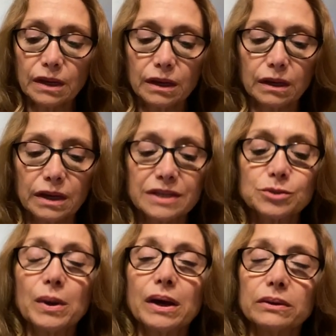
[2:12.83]
as
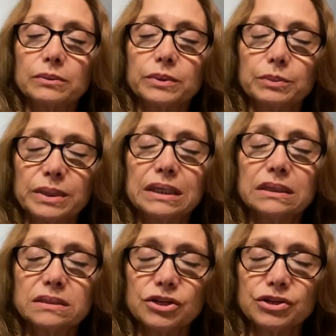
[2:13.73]
well, we
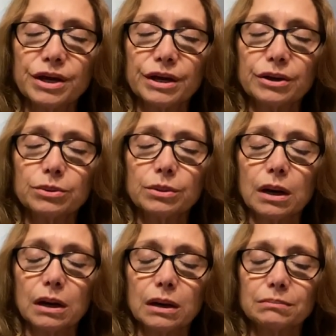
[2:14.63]
need to
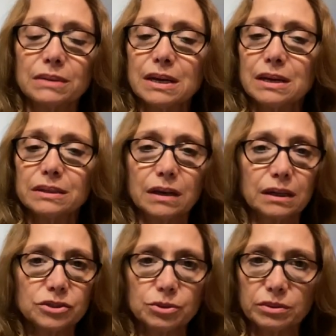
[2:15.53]
know,
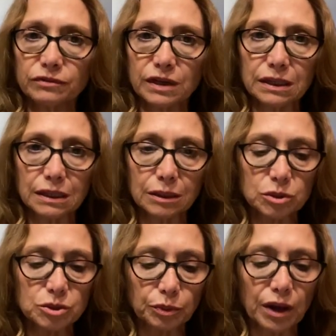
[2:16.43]
not to invade
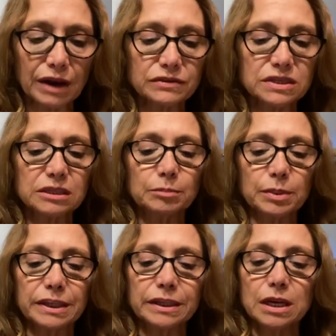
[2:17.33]
anyone's privacy,
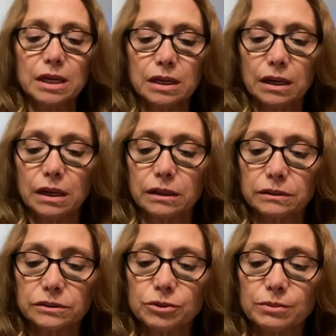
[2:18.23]
but
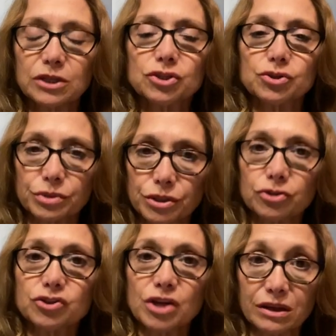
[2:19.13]
to make sure that
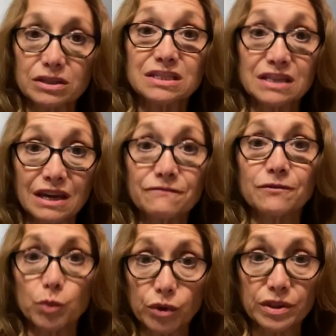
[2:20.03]
your child is safe
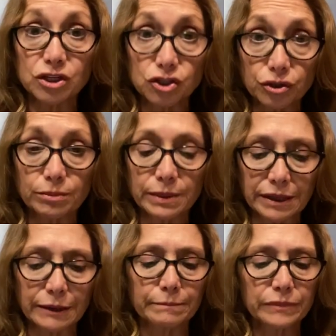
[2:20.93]
and where they should
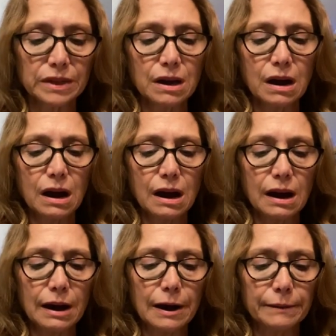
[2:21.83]
be.
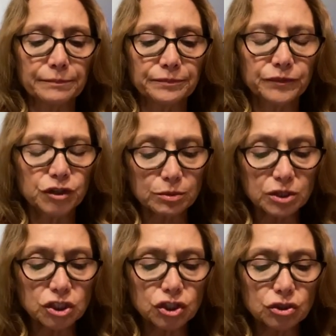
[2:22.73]
Gym
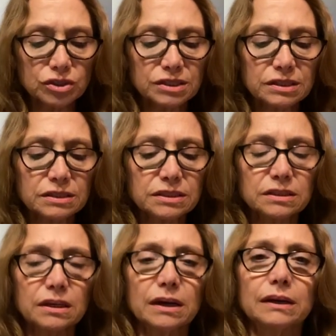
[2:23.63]
excuses.
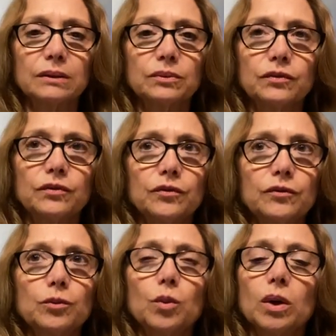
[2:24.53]
A
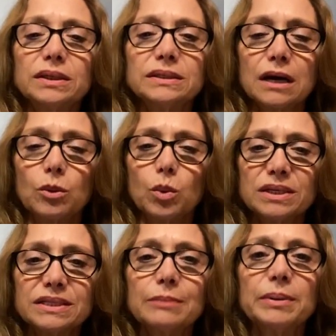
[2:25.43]

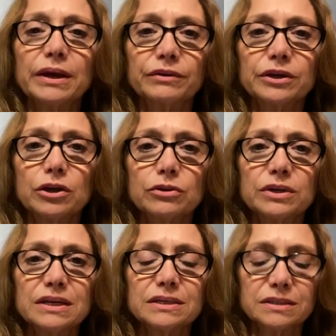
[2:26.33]
one-day parent note
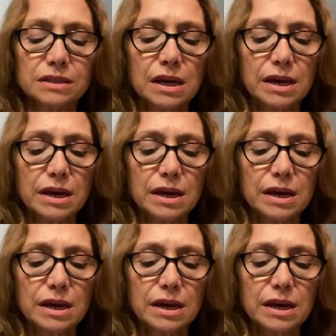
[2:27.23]
is